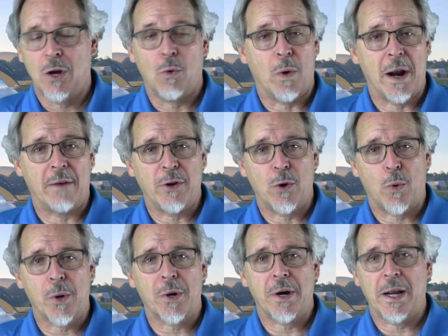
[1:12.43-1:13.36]
Whenever you
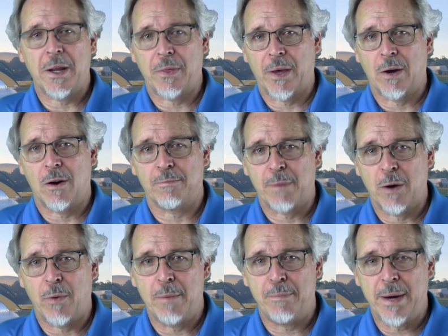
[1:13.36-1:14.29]
ordered anything off my
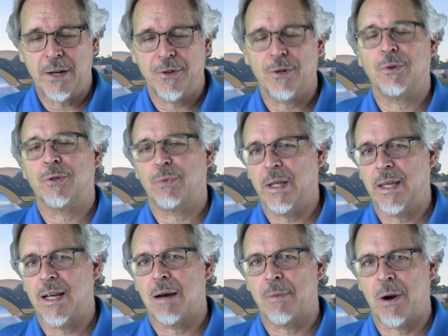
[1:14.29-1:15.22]
webpage, it was really
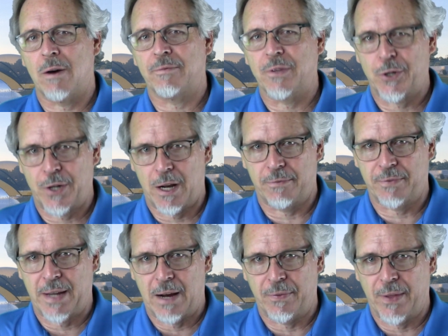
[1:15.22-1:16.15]
coming off the shelf
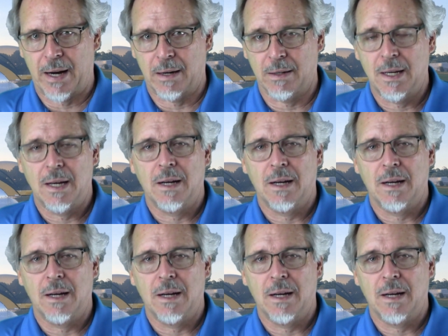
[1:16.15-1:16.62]
down there.